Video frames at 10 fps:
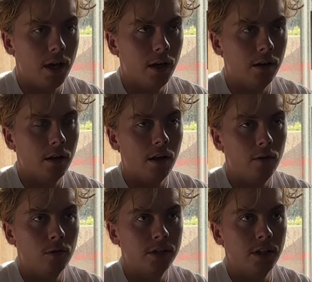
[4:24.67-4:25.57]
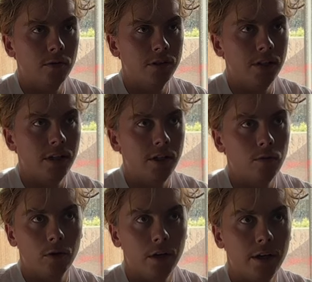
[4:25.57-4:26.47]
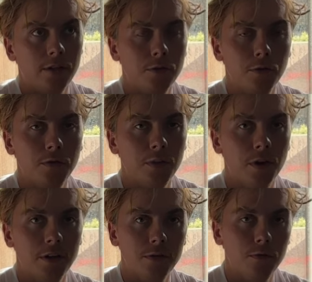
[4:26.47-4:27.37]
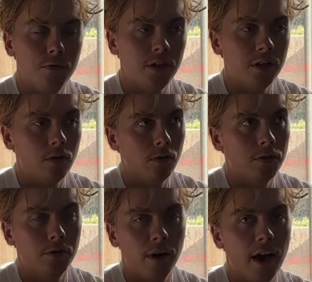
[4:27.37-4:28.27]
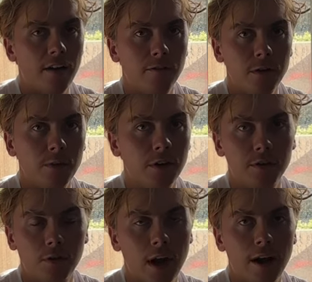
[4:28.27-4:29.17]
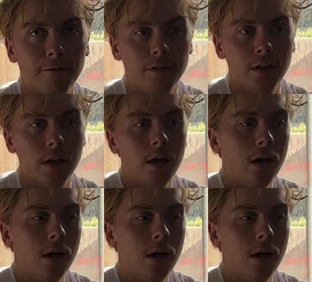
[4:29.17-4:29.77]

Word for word: and a lot of the ones I was seeing were like two feet by two feet or two and a half feet by two and a half feet.